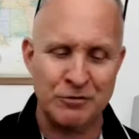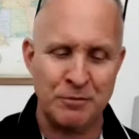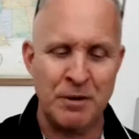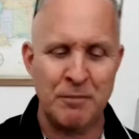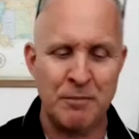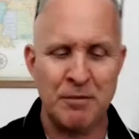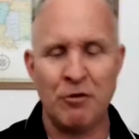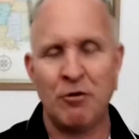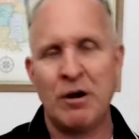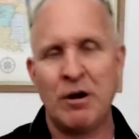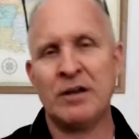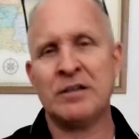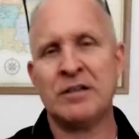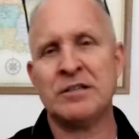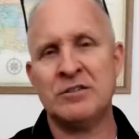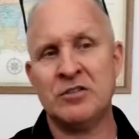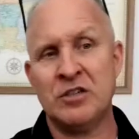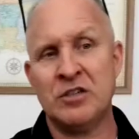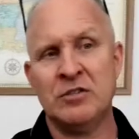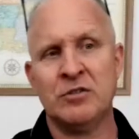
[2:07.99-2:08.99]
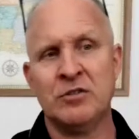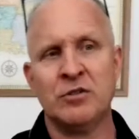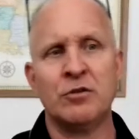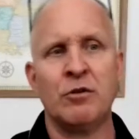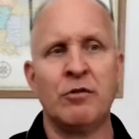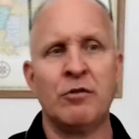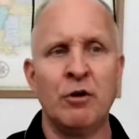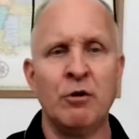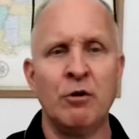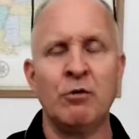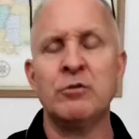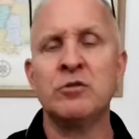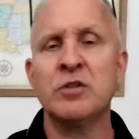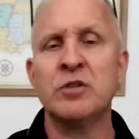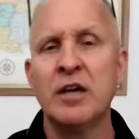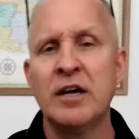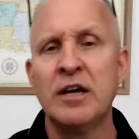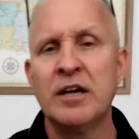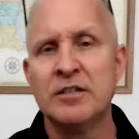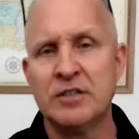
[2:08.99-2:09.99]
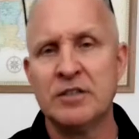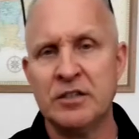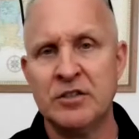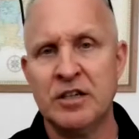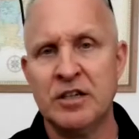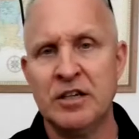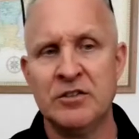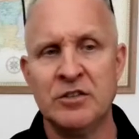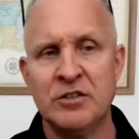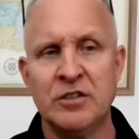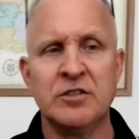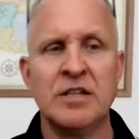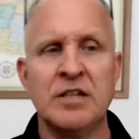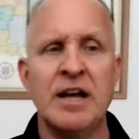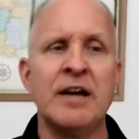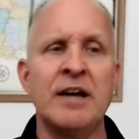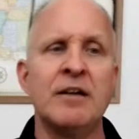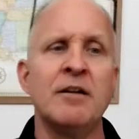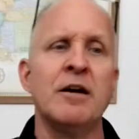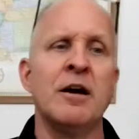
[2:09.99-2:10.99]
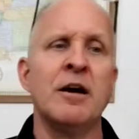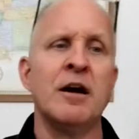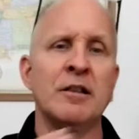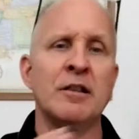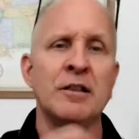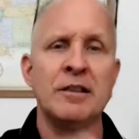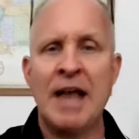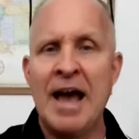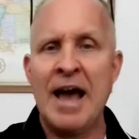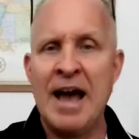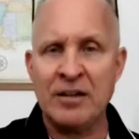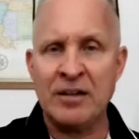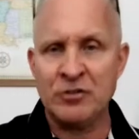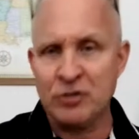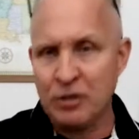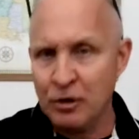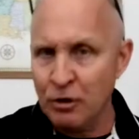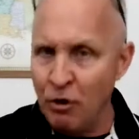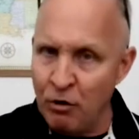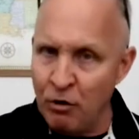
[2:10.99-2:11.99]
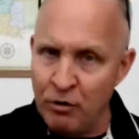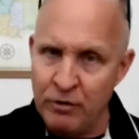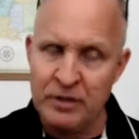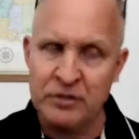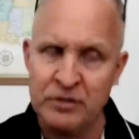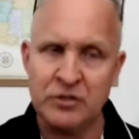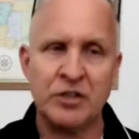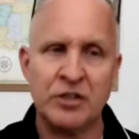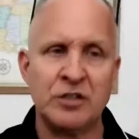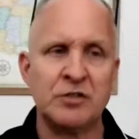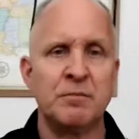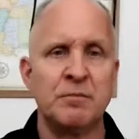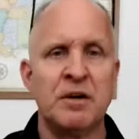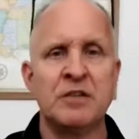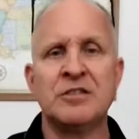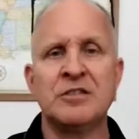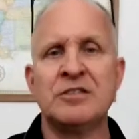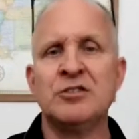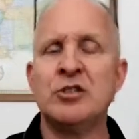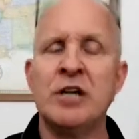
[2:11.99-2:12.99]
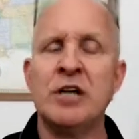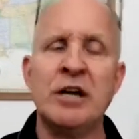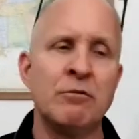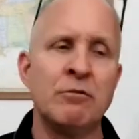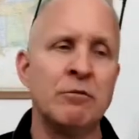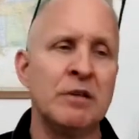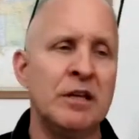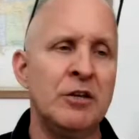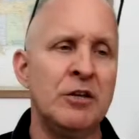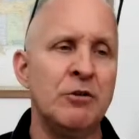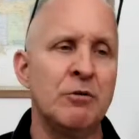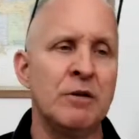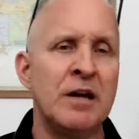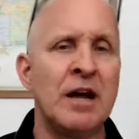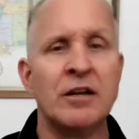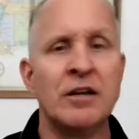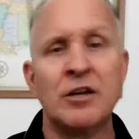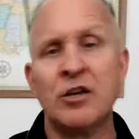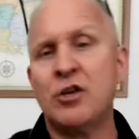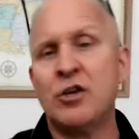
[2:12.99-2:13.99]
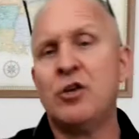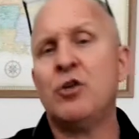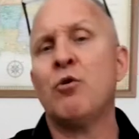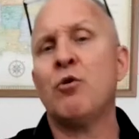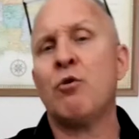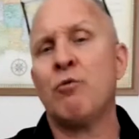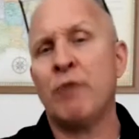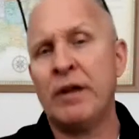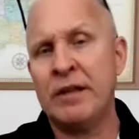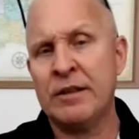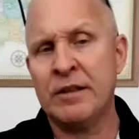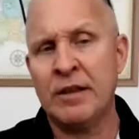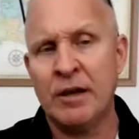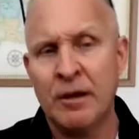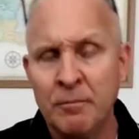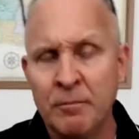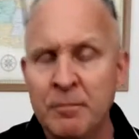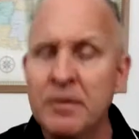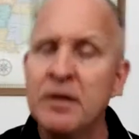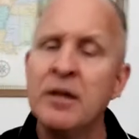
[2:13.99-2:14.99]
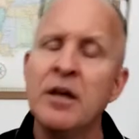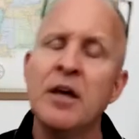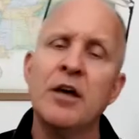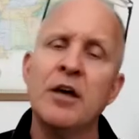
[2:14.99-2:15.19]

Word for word: Remember, chronic diseases are those diseases that uh, last longer than six months, and generally you're not curing them.